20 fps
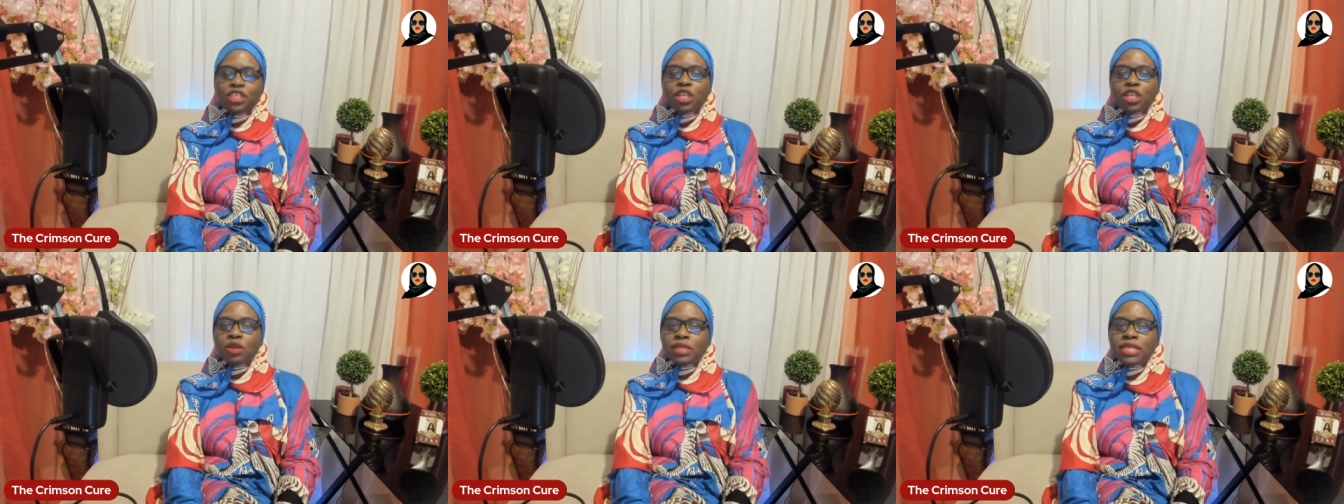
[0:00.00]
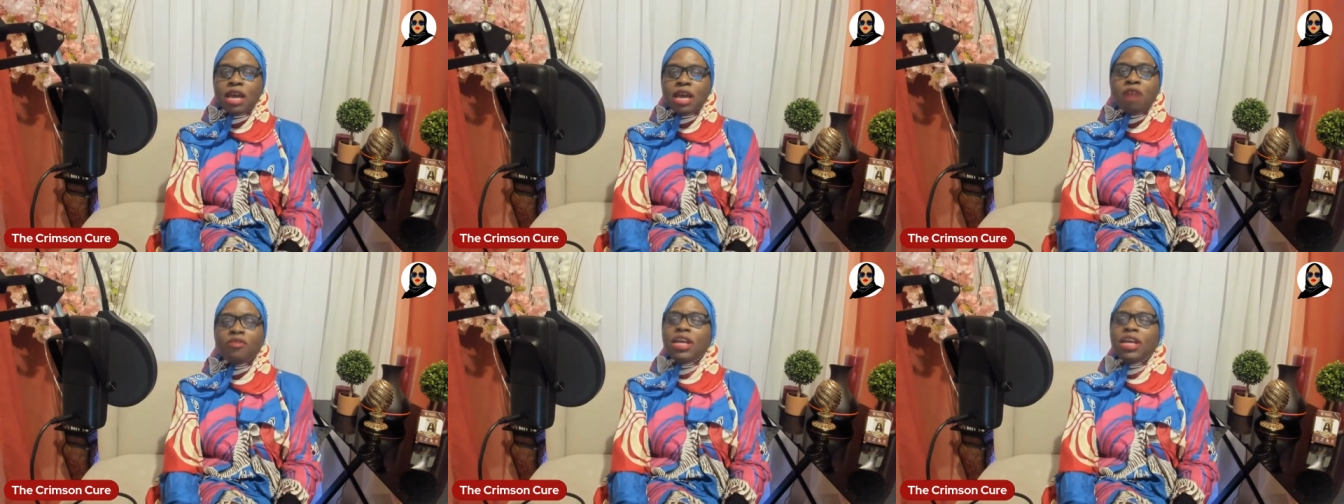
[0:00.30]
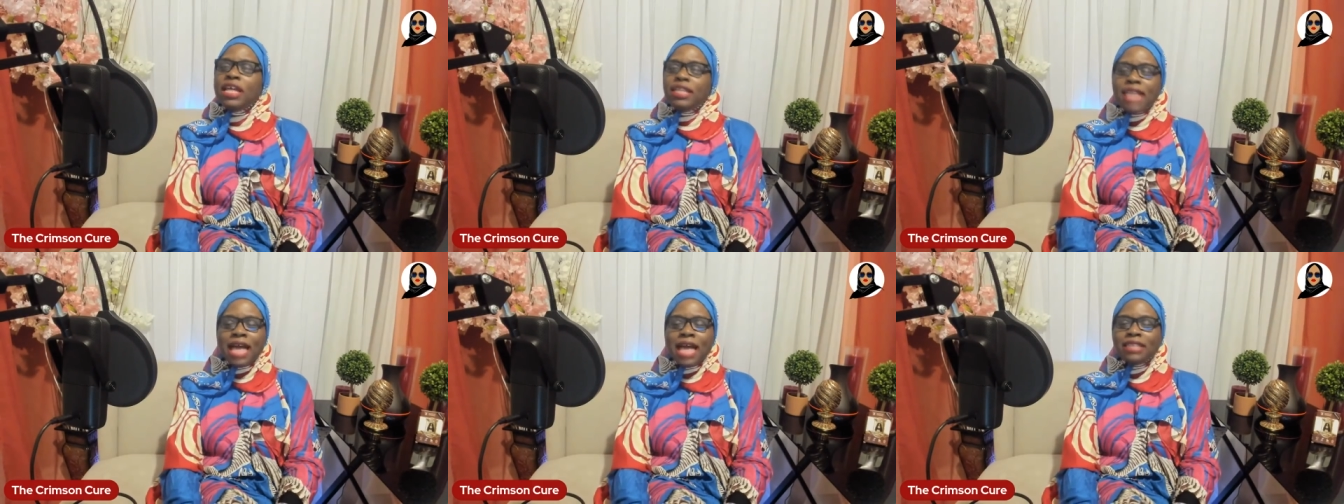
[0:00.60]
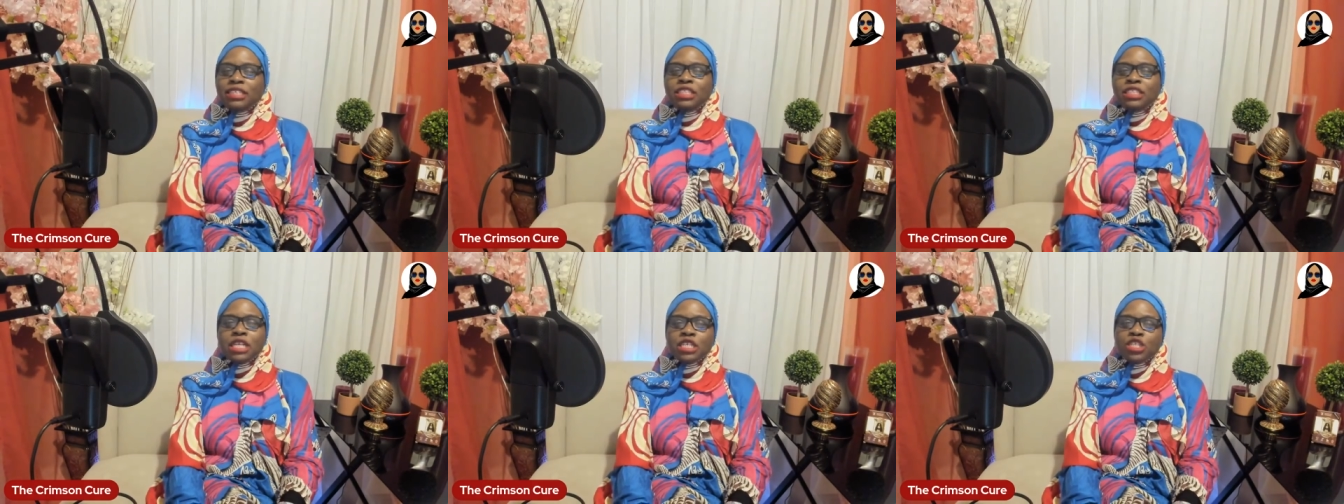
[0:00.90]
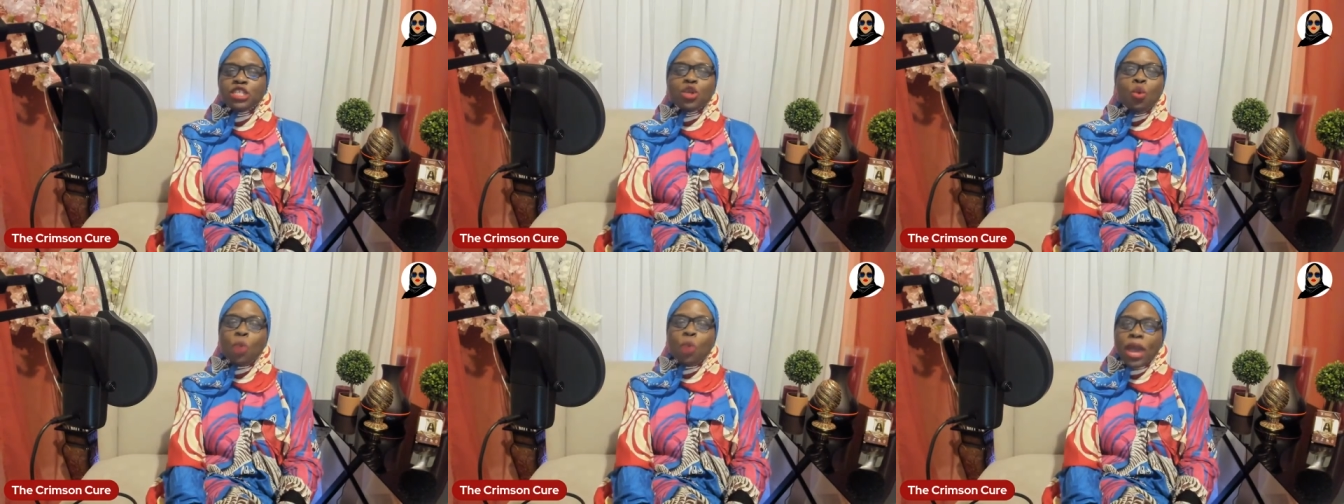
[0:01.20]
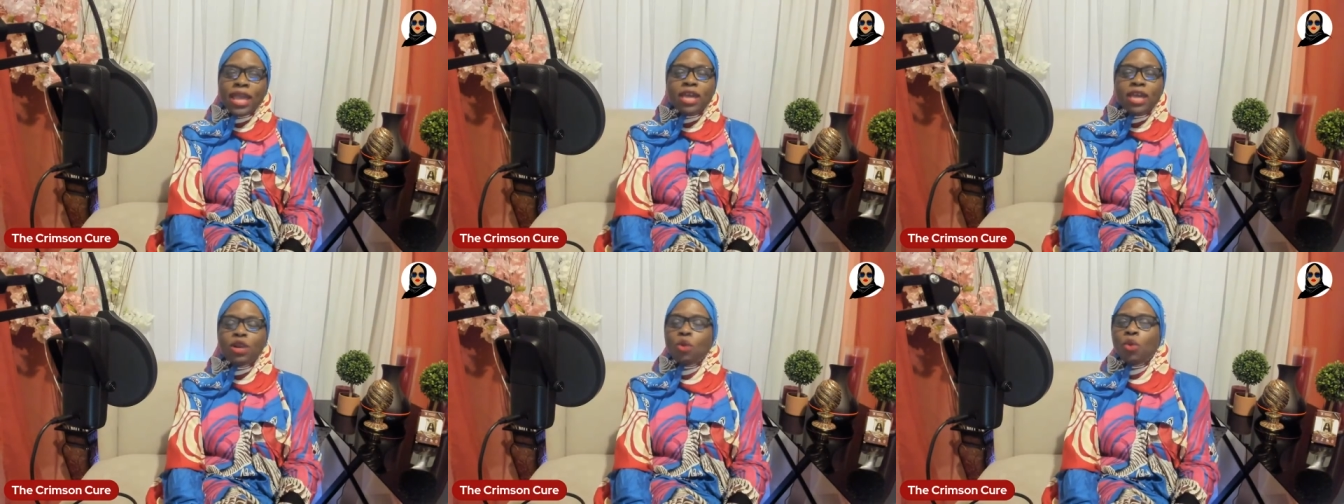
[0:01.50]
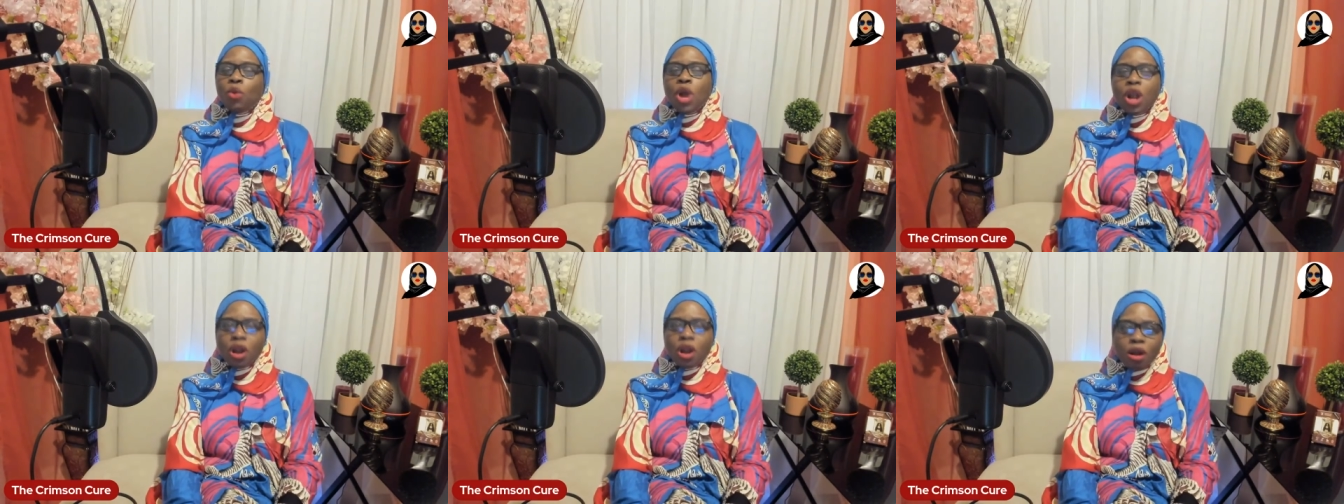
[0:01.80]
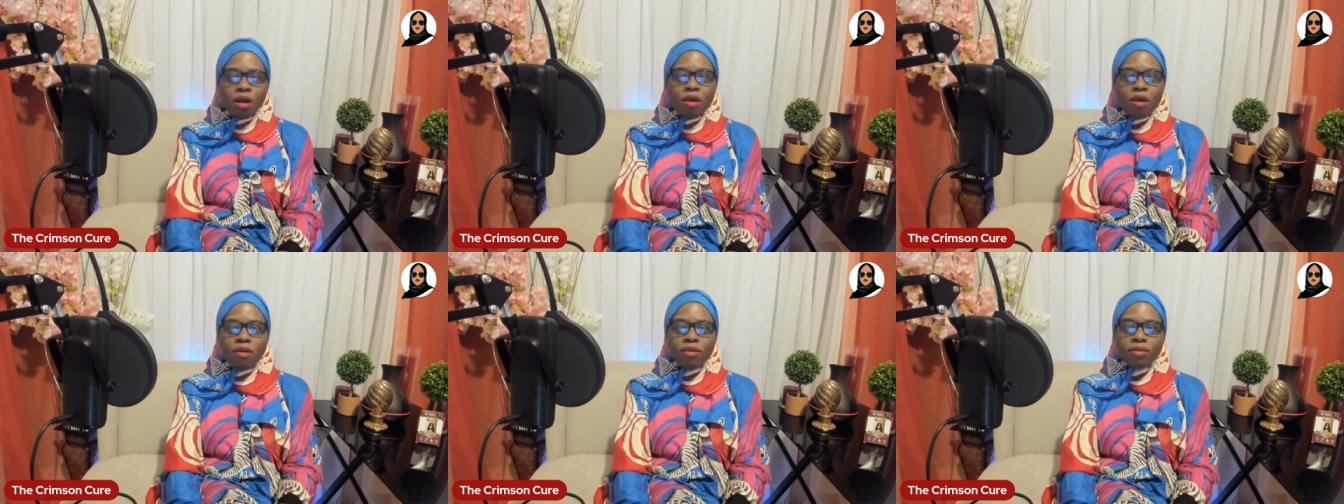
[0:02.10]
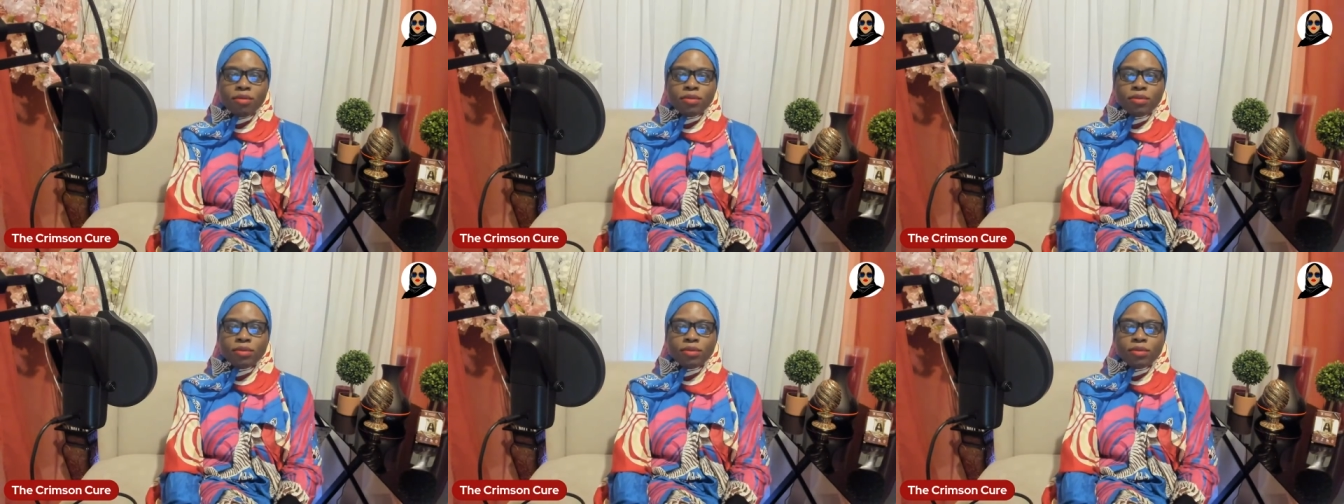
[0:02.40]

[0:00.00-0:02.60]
yourself. That's just the way of the world.